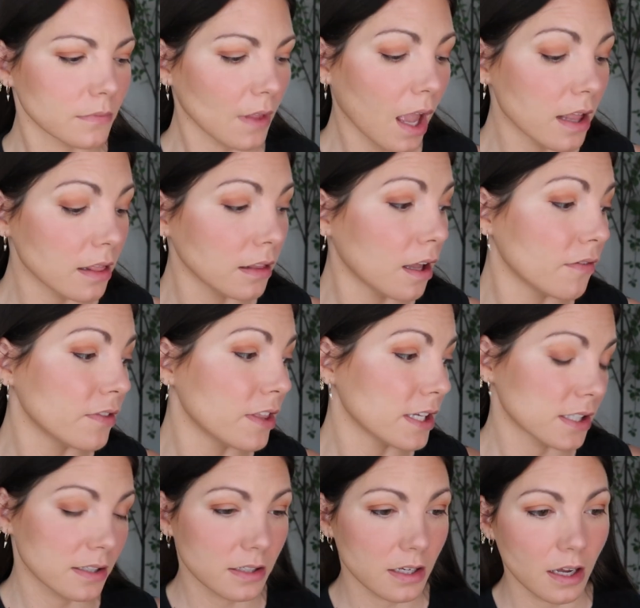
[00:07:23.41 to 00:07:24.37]
I love
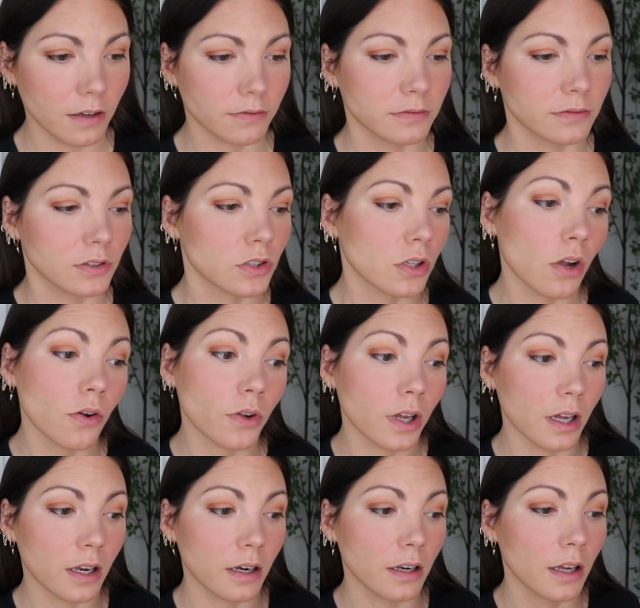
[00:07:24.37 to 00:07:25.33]
this stuff, it's so
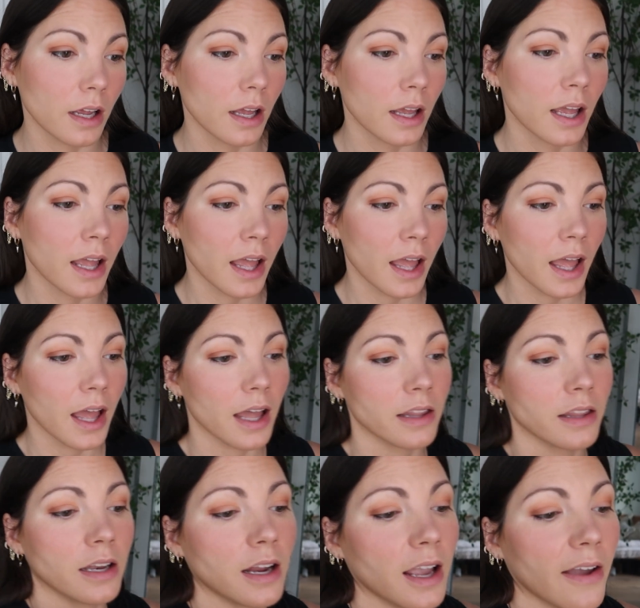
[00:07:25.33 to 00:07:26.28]
good.
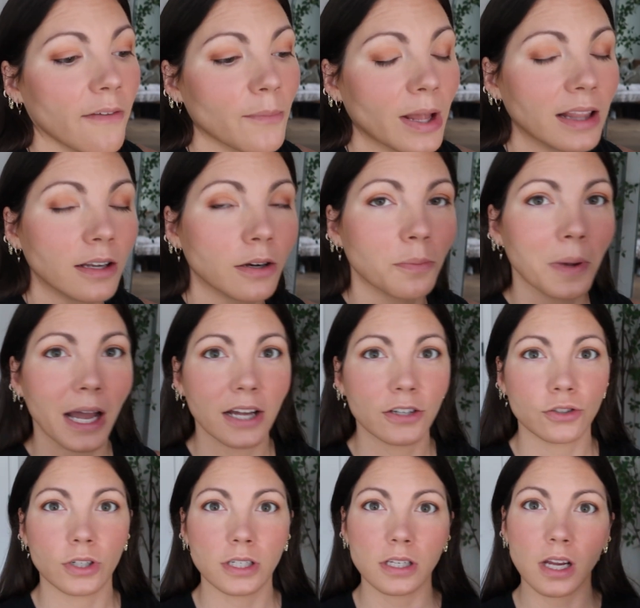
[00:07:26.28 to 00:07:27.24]
And then I have my little
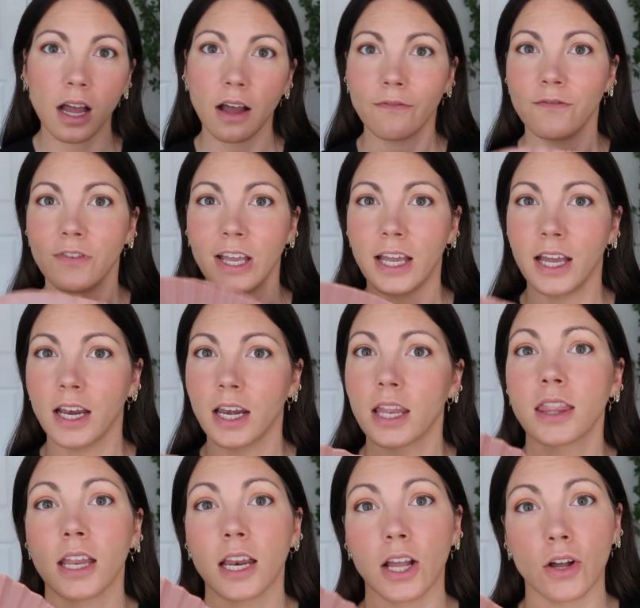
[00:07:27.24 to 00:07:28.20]
Patrick Top fan
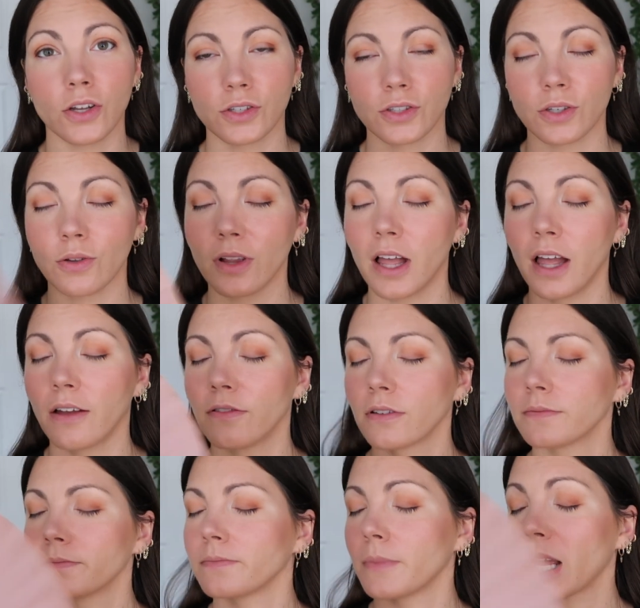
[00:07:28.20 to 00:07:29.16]
that I also love.
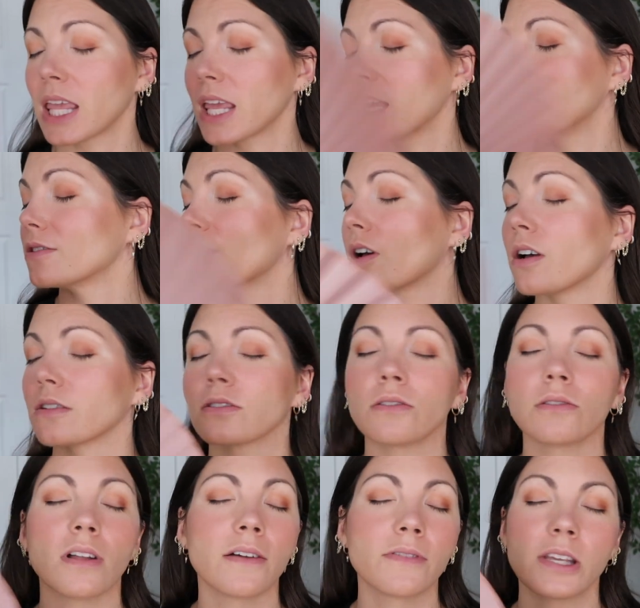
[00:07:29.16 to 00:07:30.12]
My kids
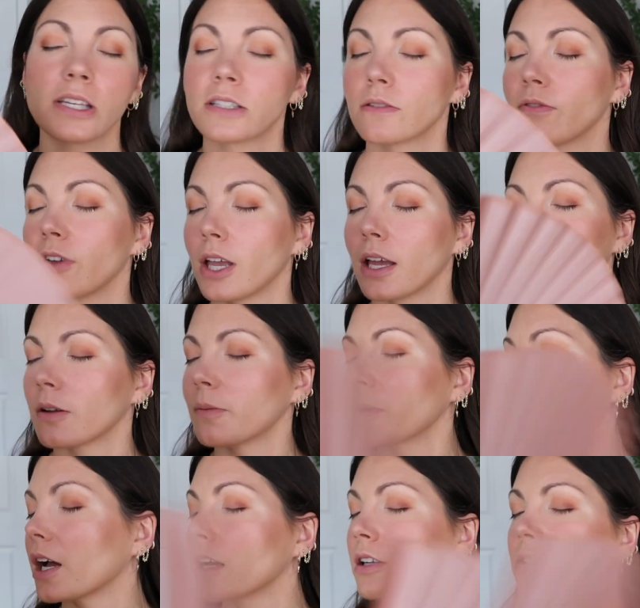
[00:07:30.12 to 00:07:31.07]
also love this fan, oh my
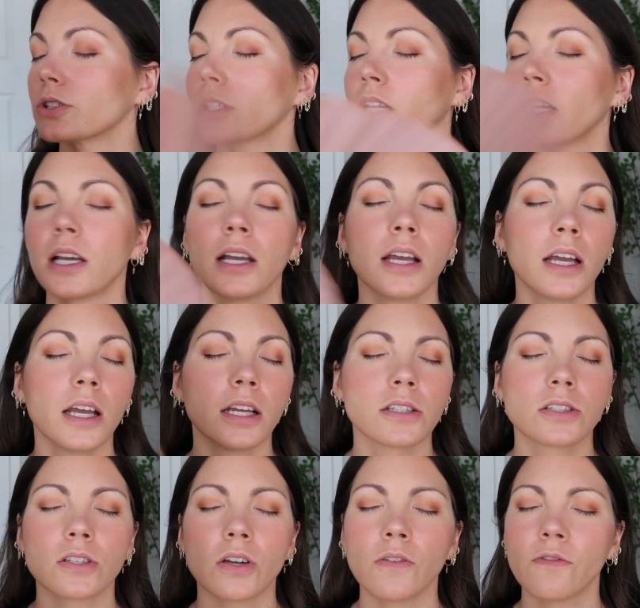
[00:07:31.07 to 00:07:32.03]
gosh.
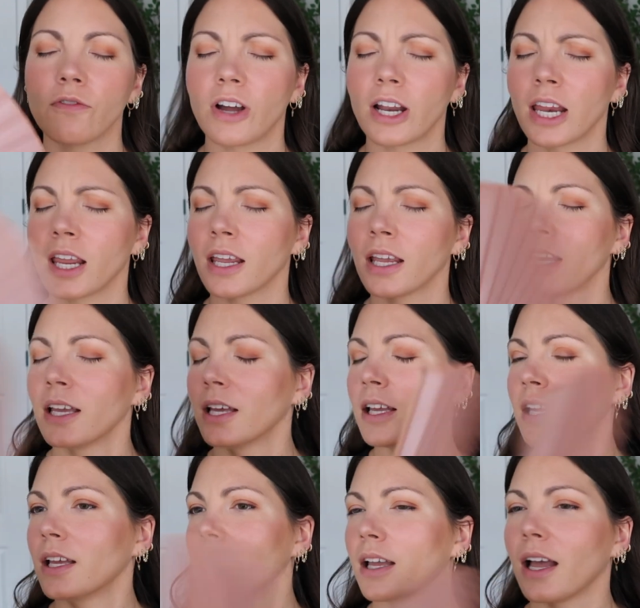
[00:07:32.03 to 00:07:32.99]
It's so funny
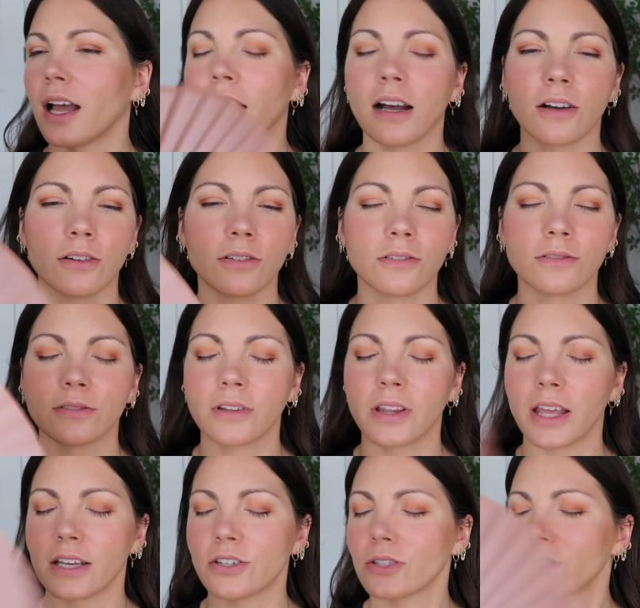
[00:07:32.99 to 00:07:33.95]
how
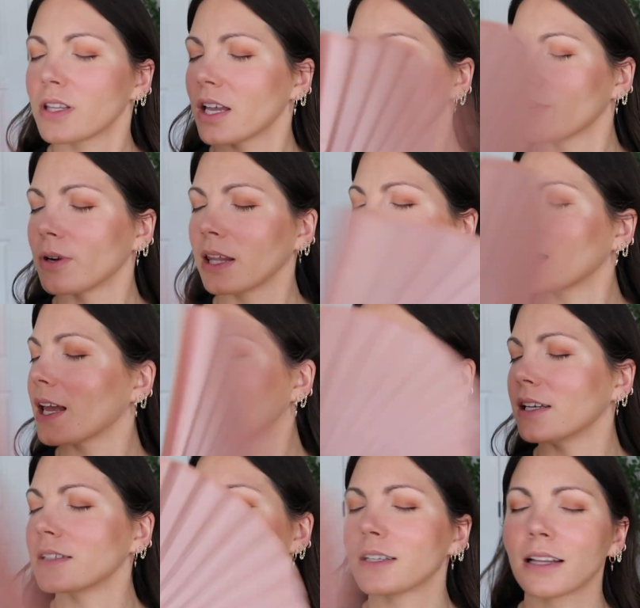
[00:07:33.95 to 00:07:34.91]
they just like really get
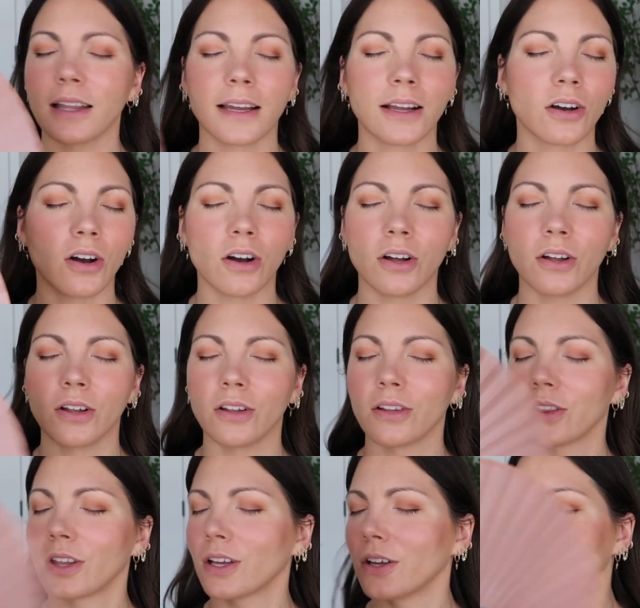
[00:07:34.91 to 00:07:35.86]
into like
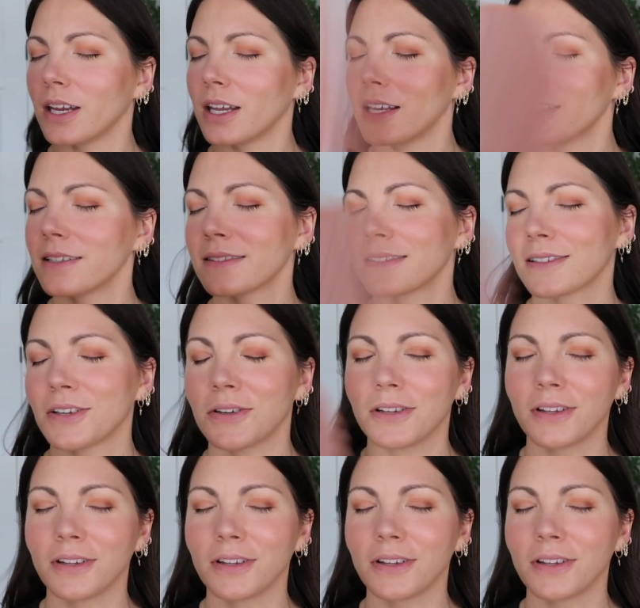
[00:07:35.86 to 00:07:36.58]
all the goodies.